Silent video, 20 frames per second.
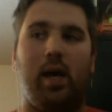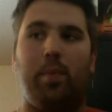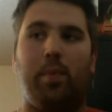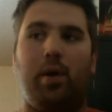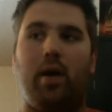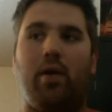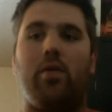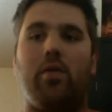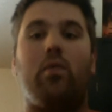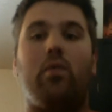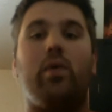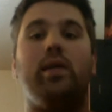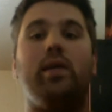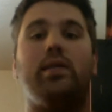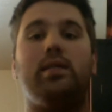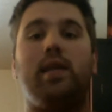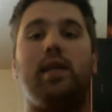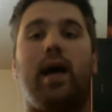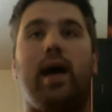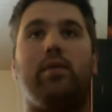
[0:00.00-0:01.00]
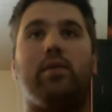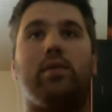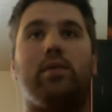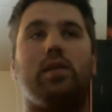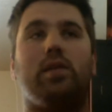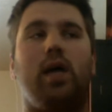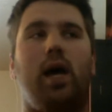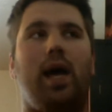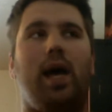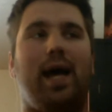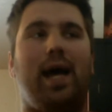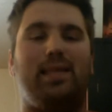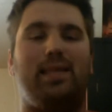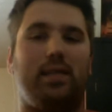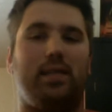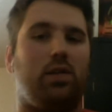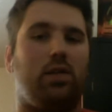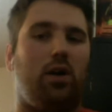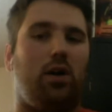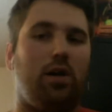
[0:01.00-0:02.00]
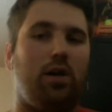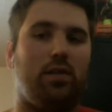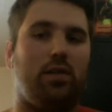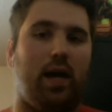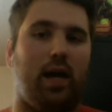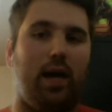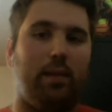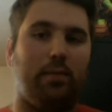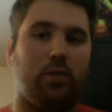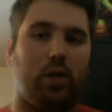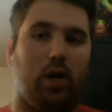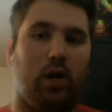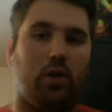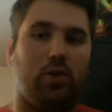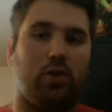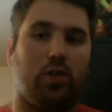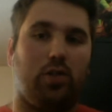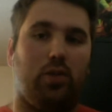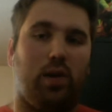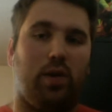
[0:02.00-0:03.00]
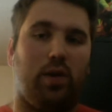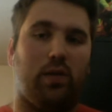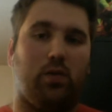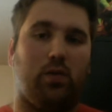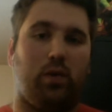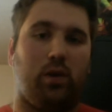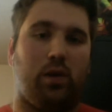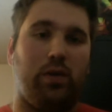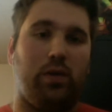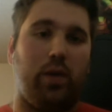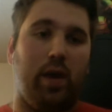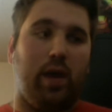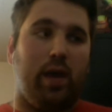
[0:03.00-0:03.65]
part of the reason I had such a hard time charging what I was worth